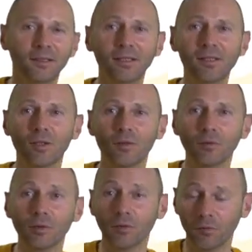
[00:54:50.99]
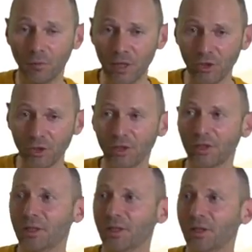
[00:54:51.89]
discover a fresh
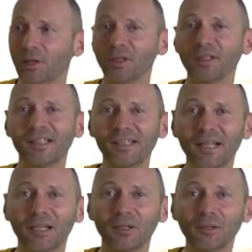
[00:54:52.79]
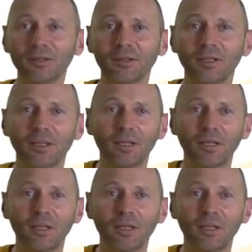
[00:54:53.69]
coelacanth.